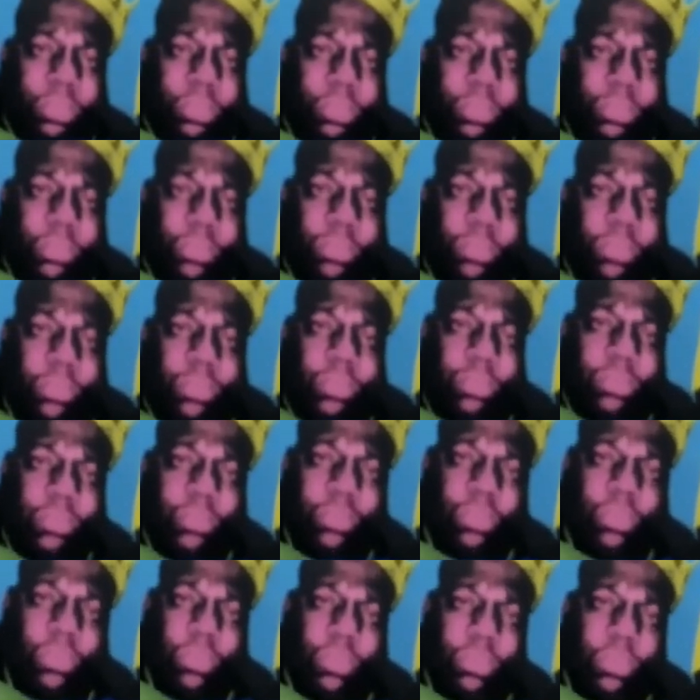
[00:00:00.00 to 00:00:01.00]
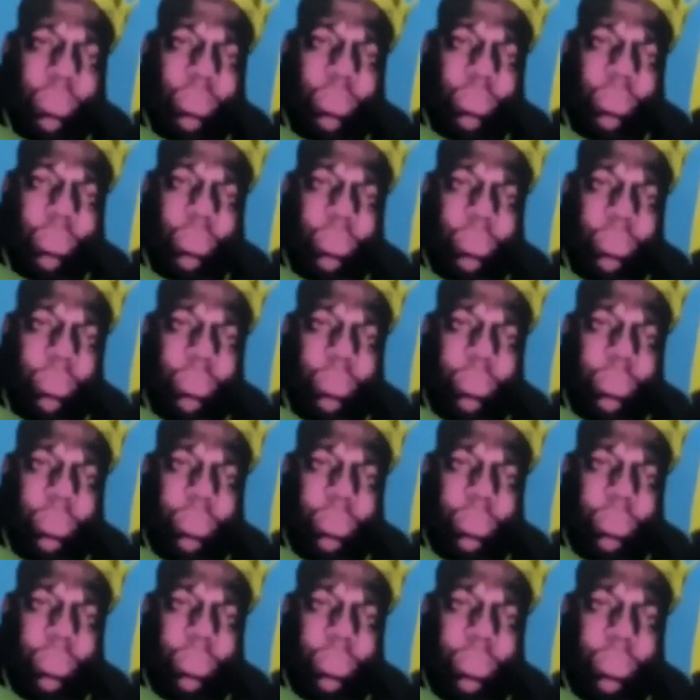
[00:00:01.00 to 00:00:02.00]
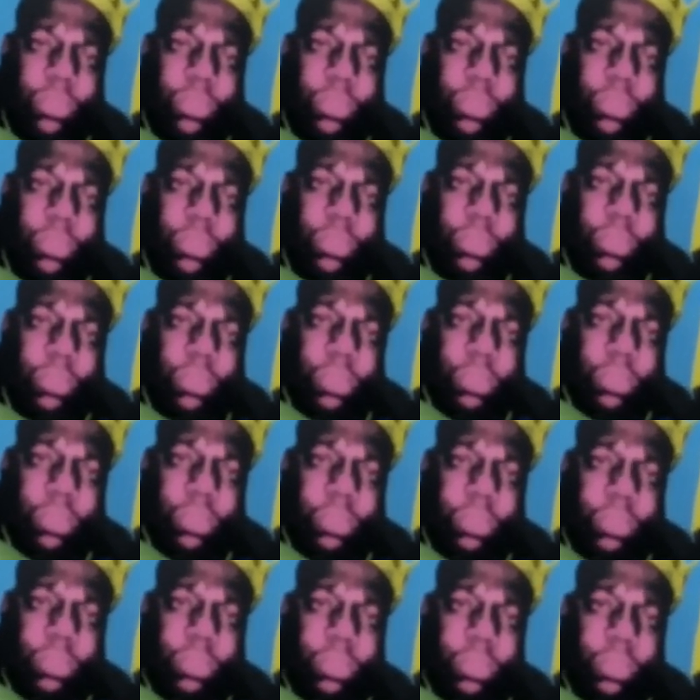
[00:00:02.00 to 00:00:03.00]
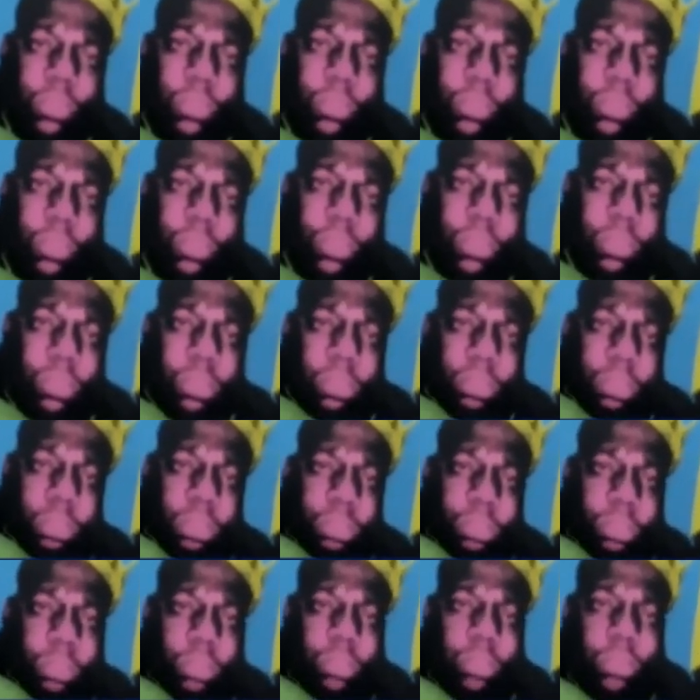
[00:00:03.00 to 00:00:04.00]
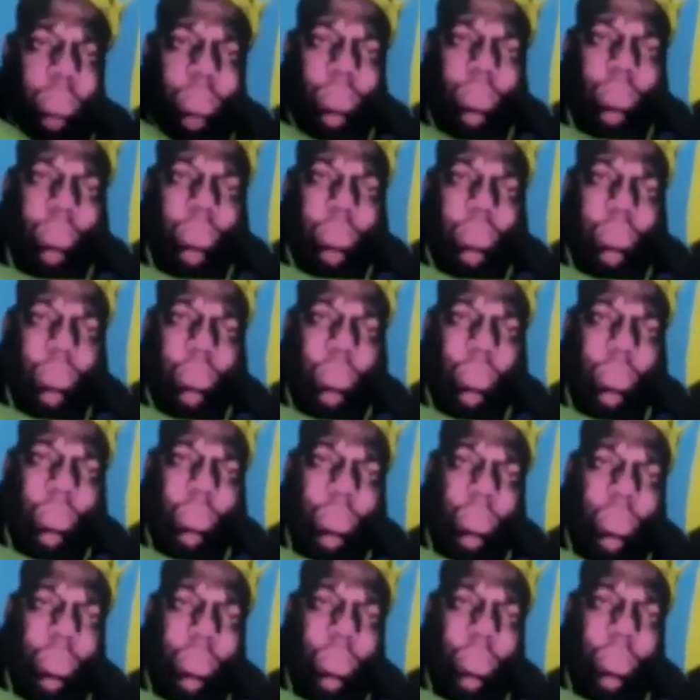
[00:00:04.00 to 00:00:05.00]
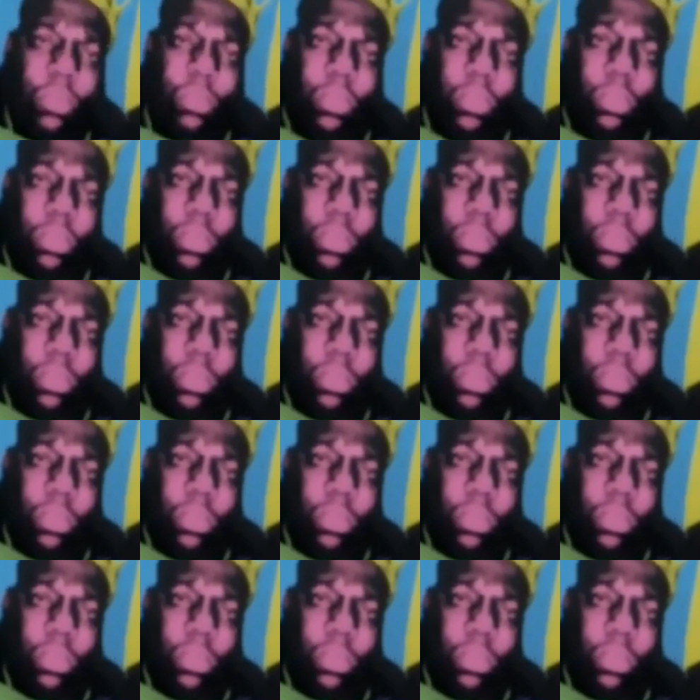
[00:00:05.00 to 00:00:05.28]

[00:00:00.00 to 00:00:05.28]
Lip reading: (silent)